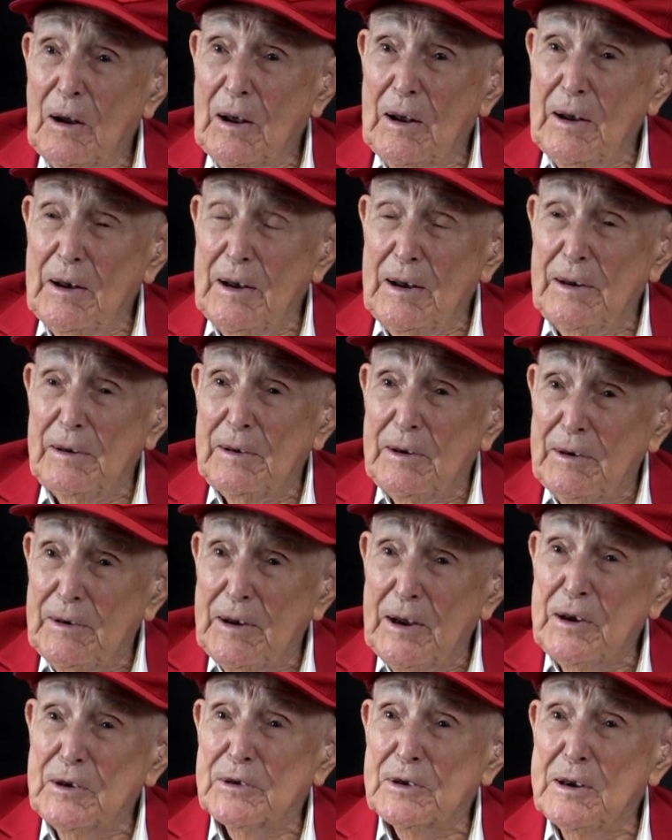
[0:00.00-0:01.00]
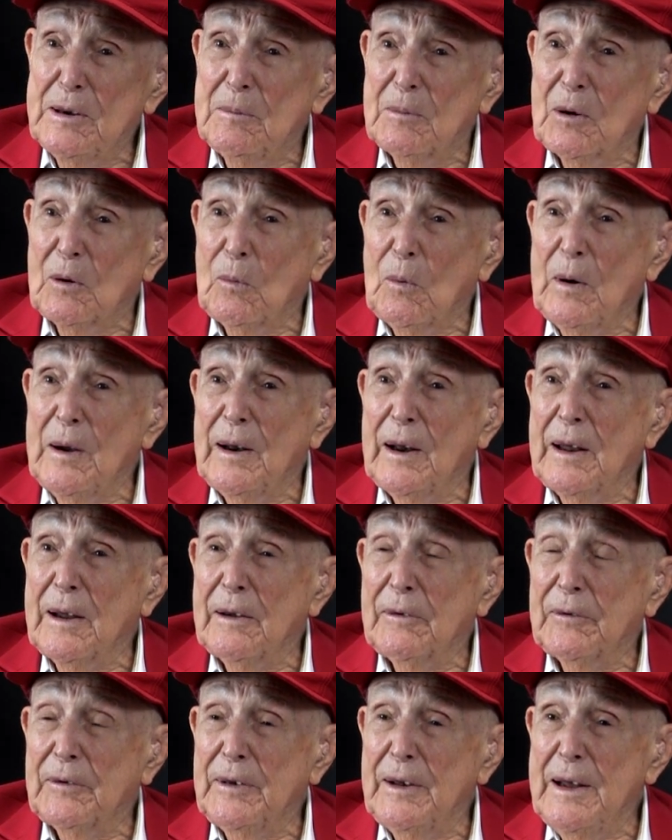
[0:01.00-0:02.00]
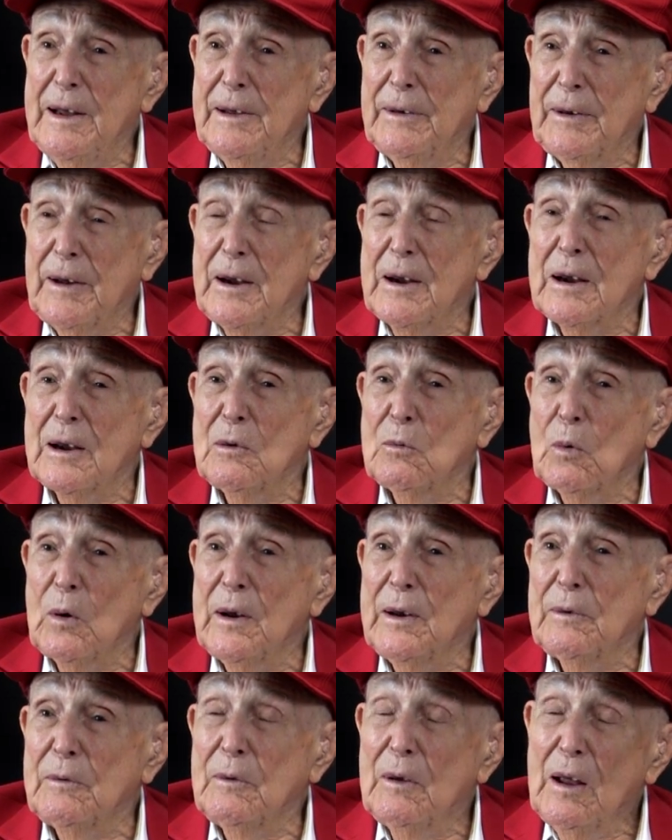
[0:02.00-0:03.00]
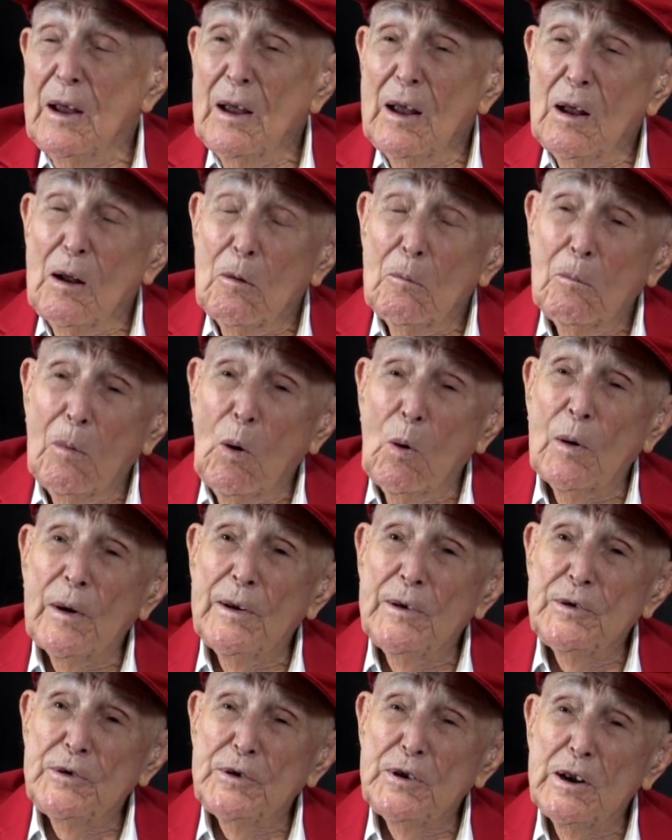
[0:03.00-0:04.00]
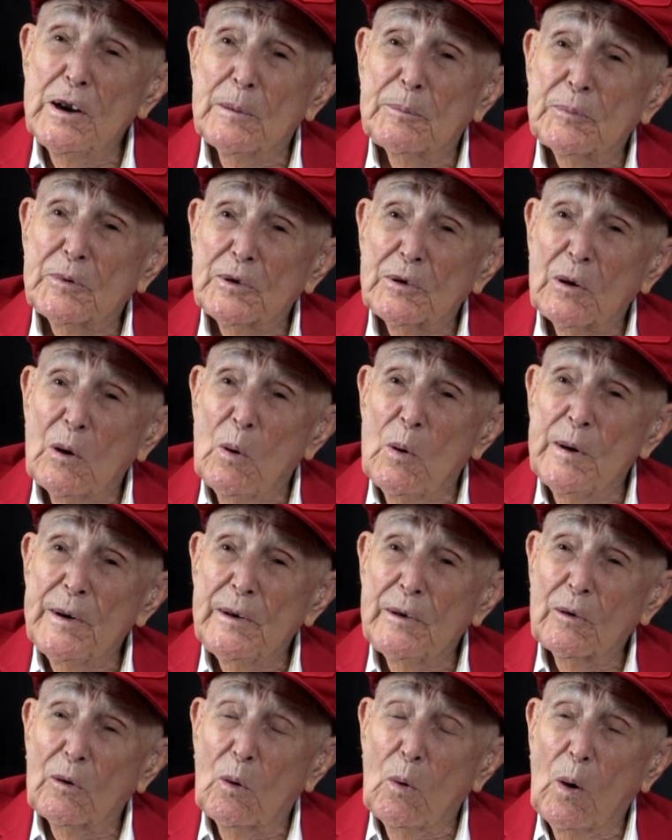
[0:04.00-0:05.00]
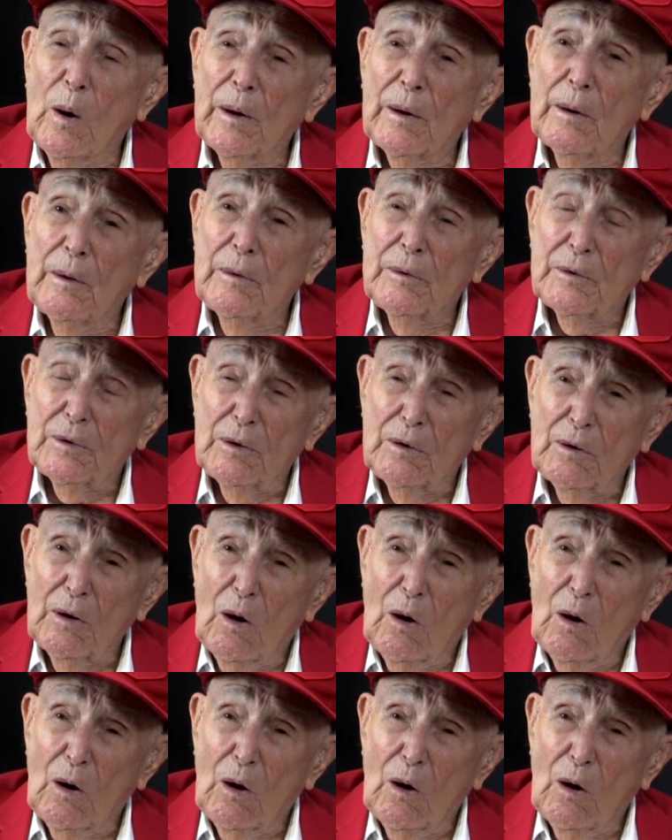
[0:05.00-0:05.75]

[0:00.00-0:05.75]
In December we left down there, and we boarded ships going to